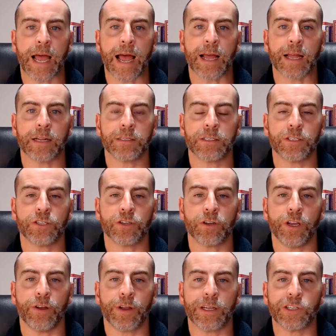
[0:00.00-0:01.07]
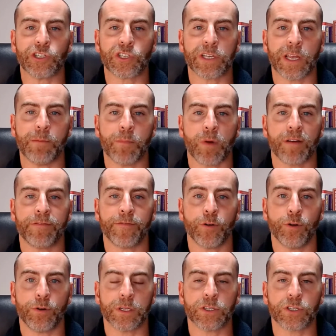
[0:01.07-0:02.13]
and you can see my
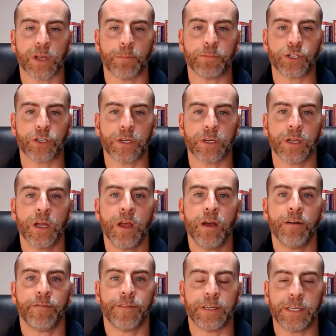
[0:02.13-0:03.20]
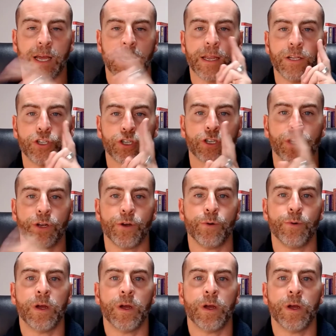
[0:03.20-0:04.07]
food consumption for day 2